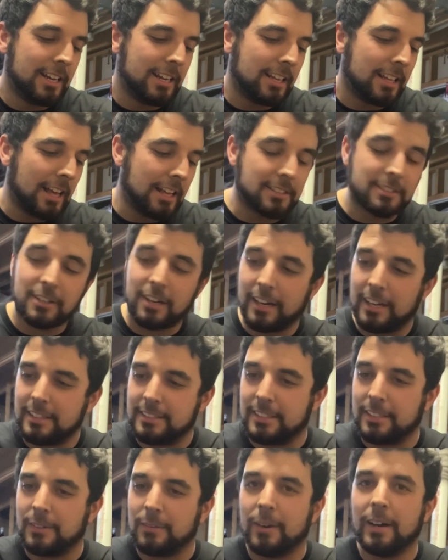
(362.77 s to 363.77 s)
That's
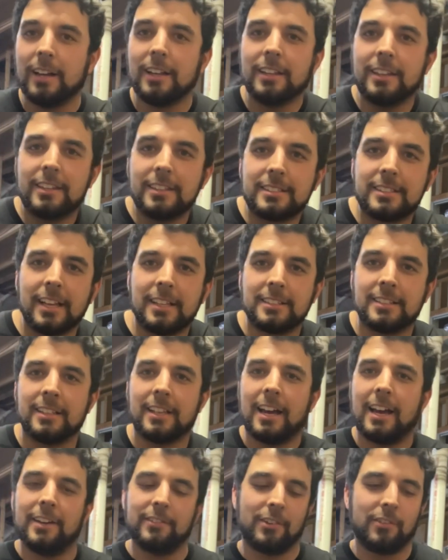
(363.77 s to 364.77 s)
crazy. Well, the CEN's
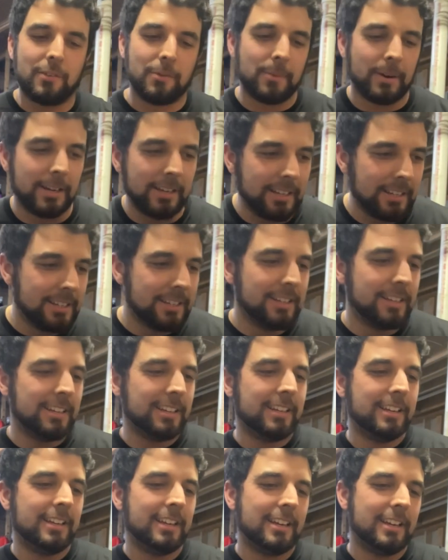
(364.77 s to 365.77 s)
alive, everybody.
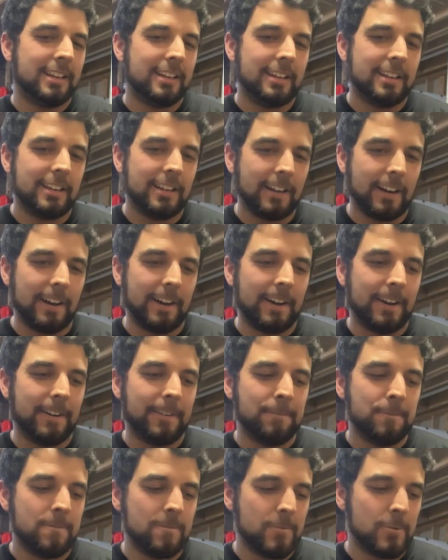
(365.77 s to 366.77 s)

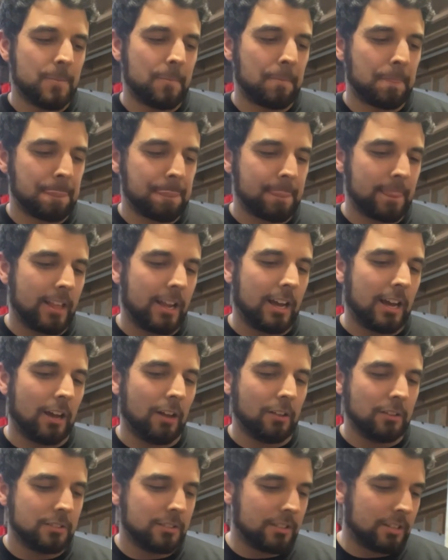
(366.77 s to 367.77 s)
I'll
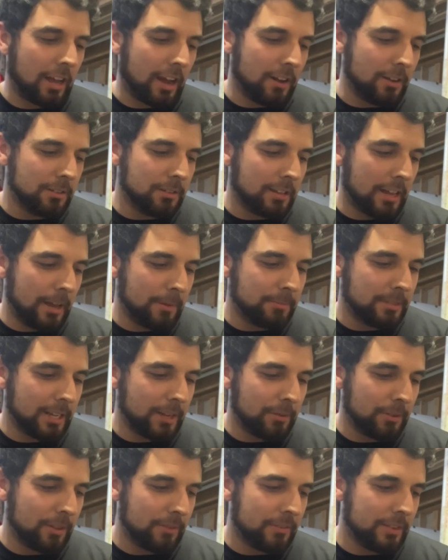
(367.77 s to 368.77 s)

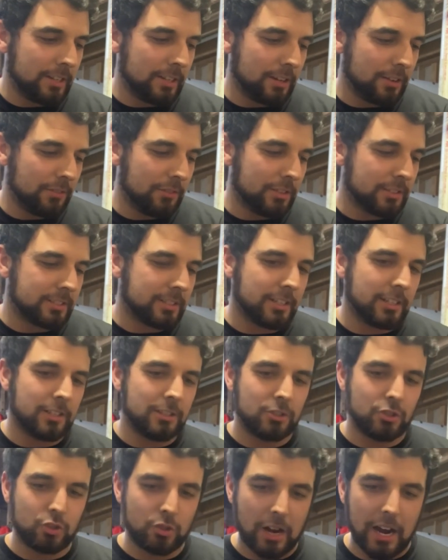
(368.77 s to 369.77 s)
update with a video of this
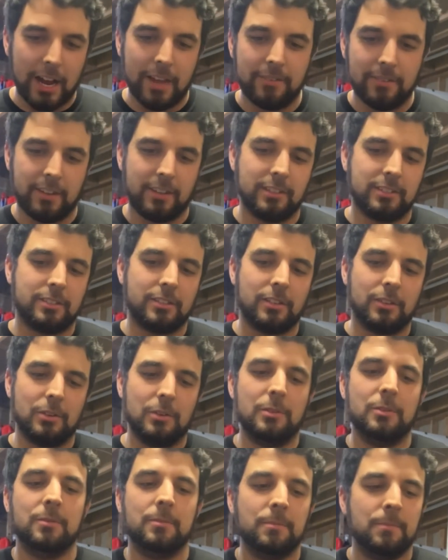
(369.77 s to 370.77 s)
thing driving
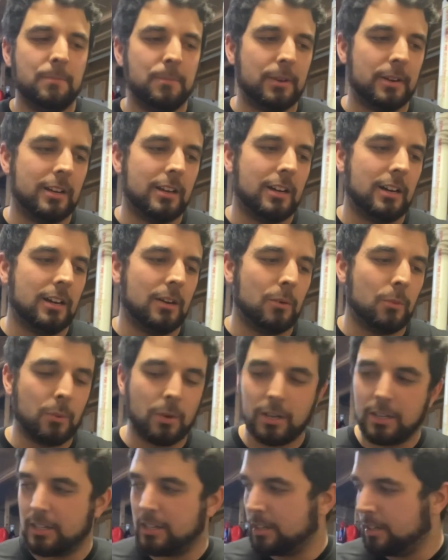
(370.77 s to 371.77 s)
soon, but
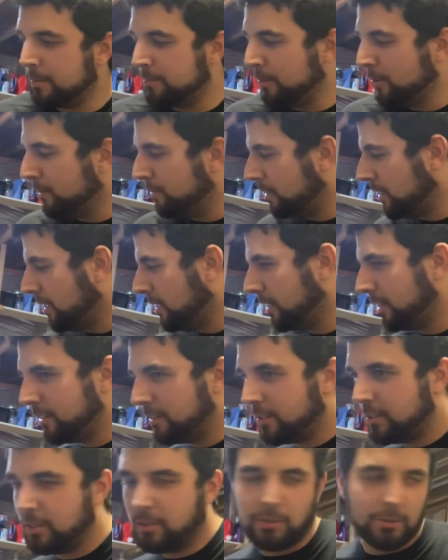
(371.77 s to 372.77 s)
we're gonna move on
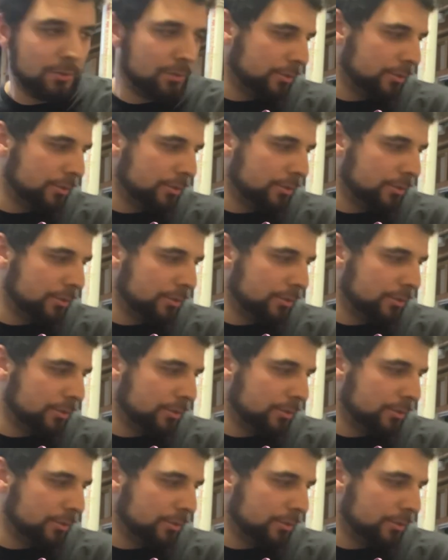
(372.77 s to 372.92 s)
to